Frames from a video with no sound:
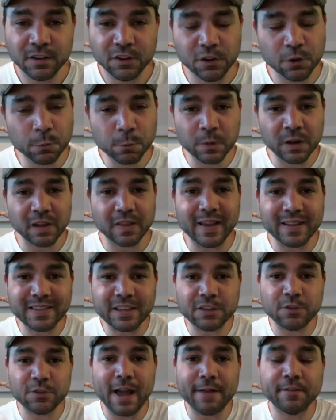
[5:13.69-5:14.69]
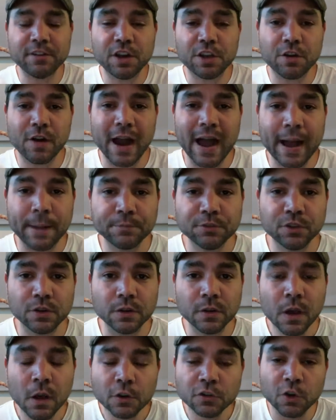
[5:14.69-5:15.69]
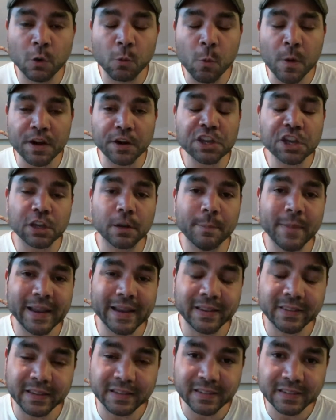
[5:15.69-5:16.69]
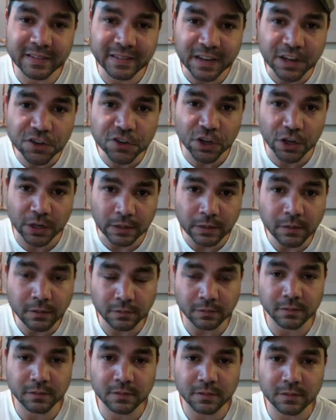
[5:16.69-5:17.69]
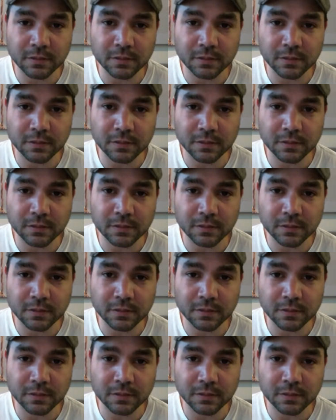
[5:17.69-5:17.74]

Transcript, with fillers: Do you realize that you have another option? So when are you going to make a decision